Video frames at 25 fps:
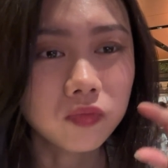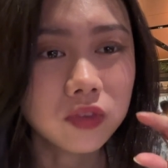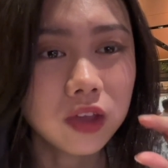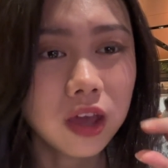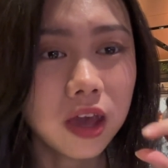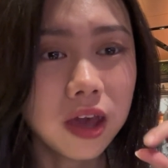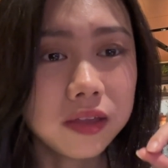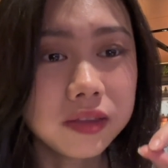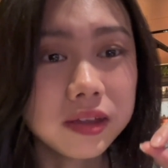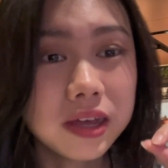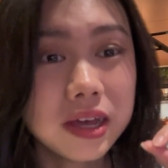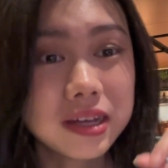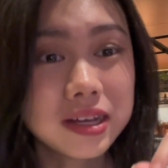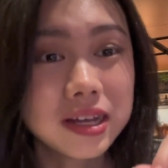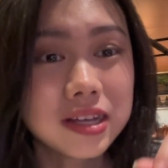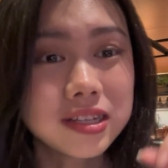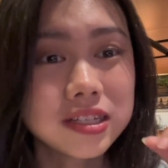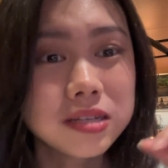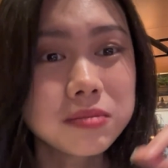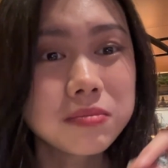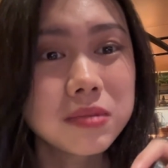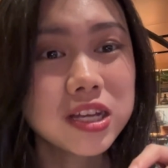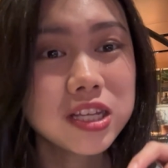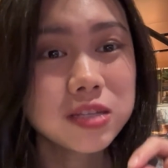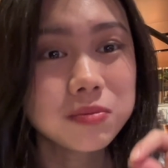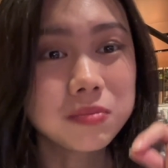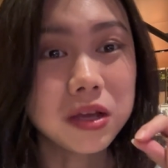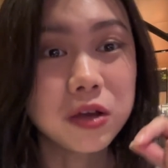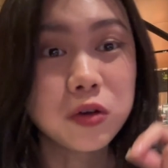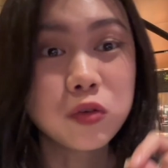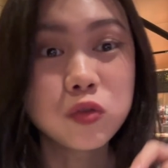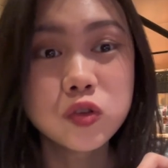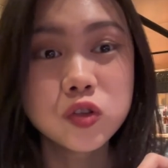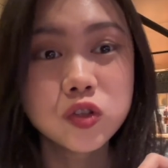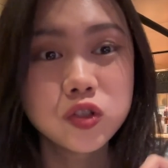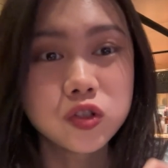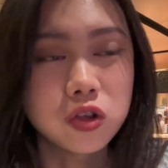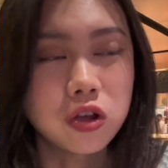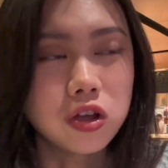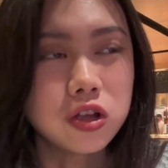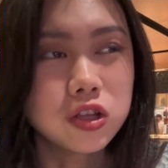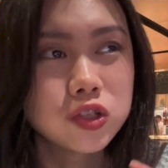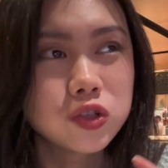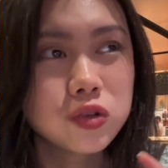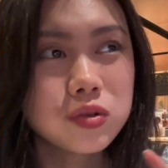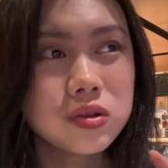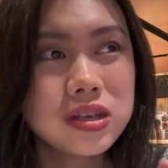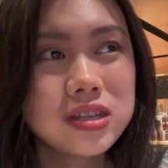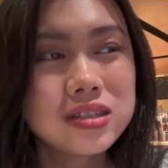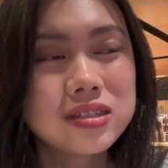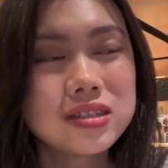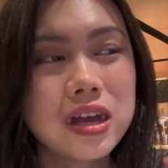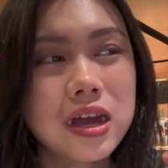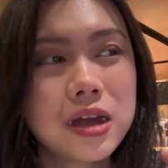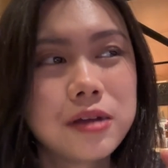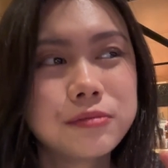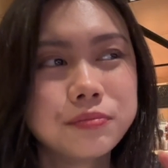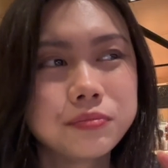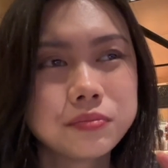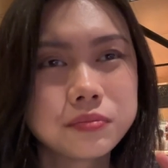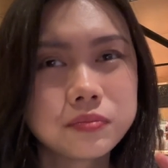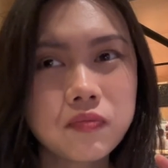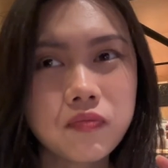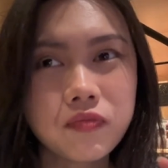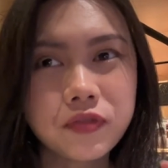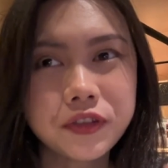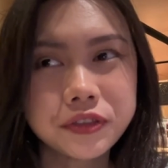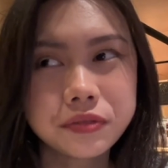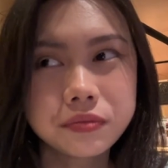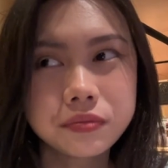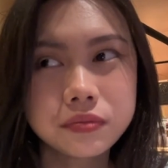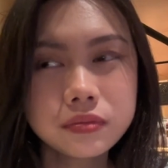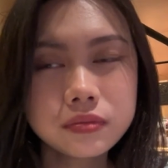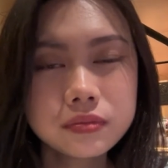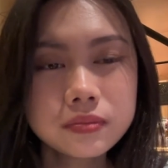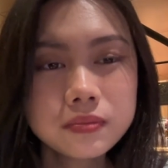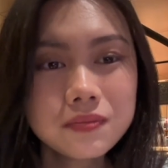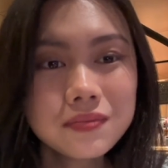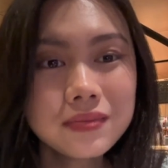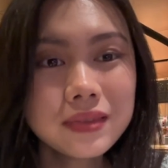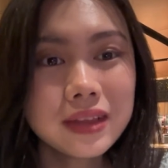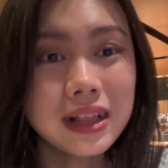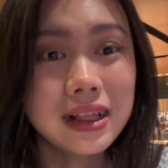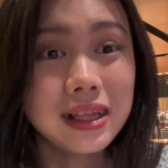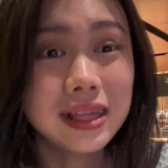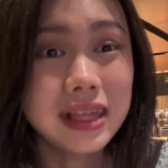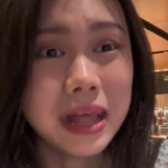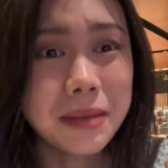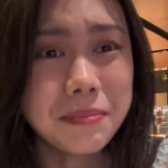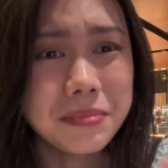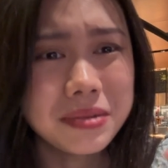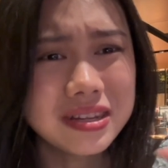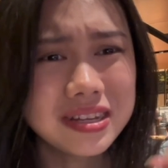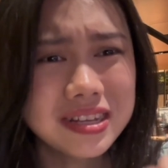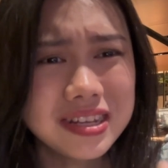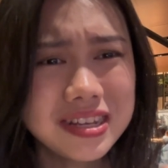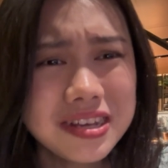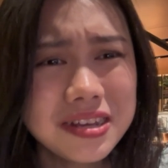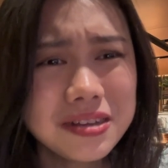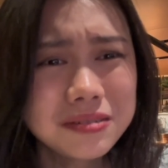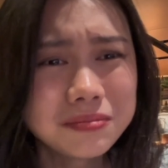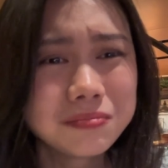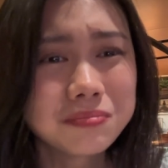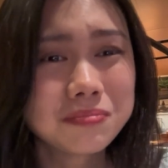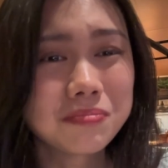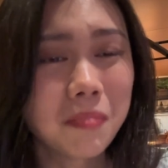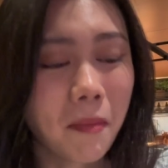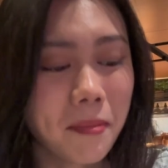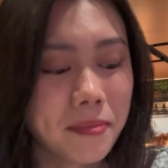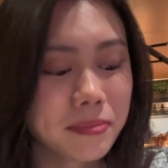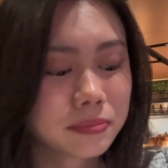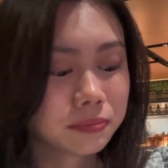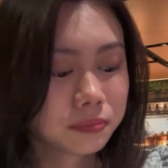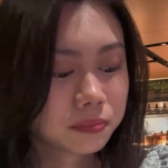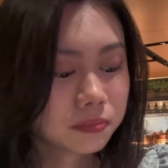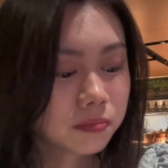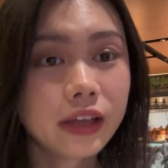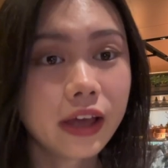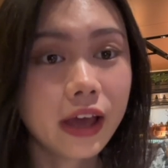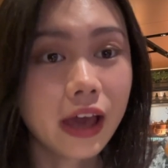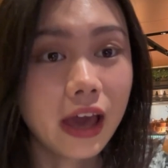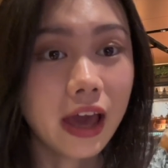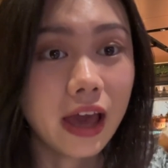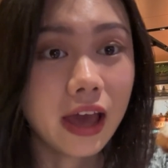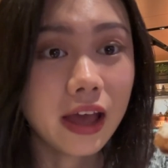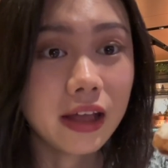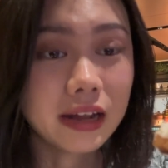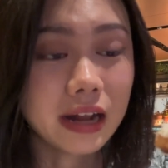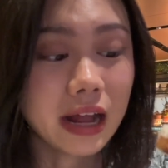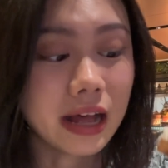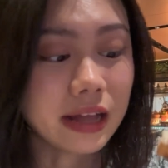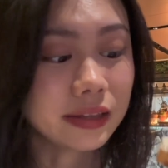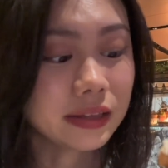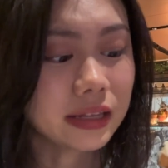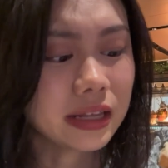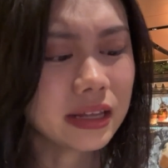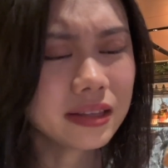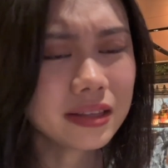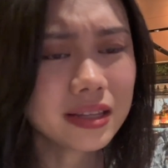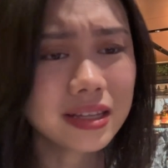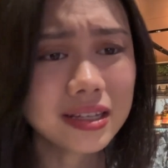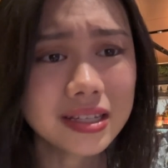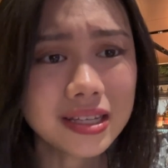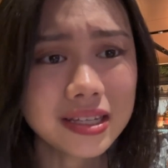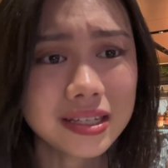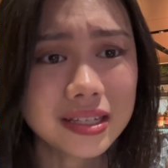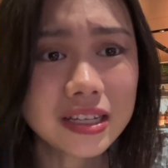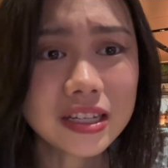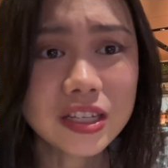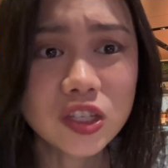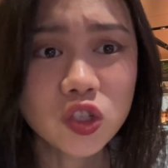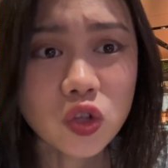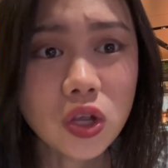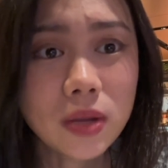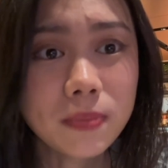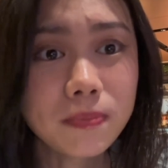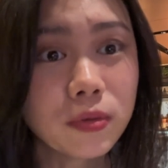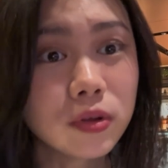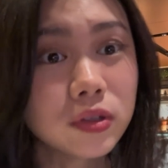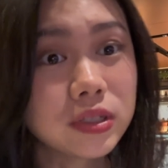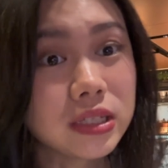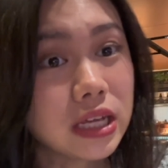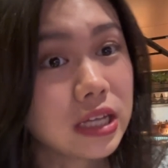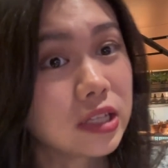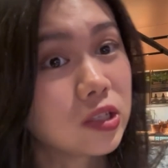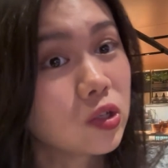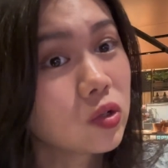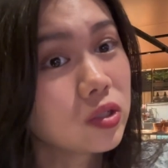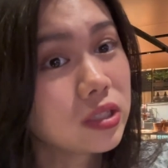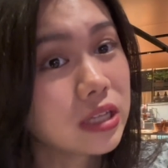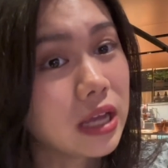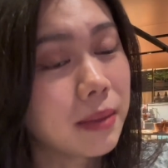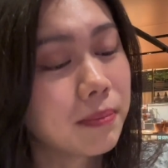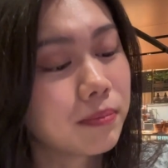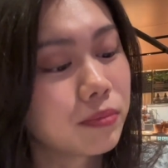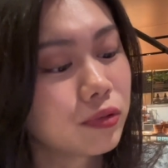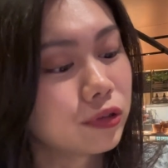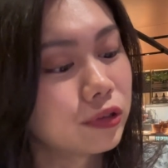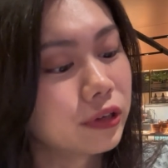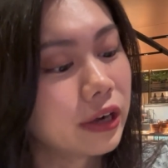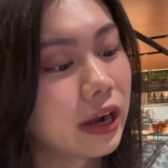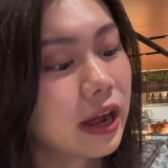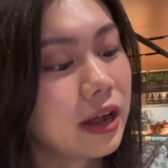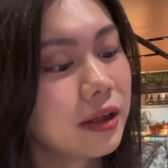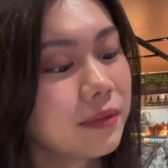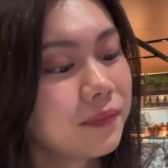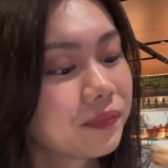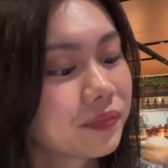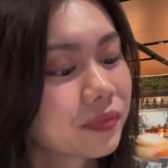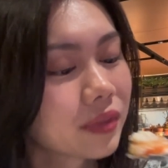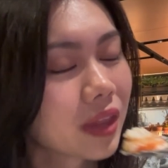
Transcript: And I customized my own sauce, so it's like lemony. And I think this is a sweet potato tempura.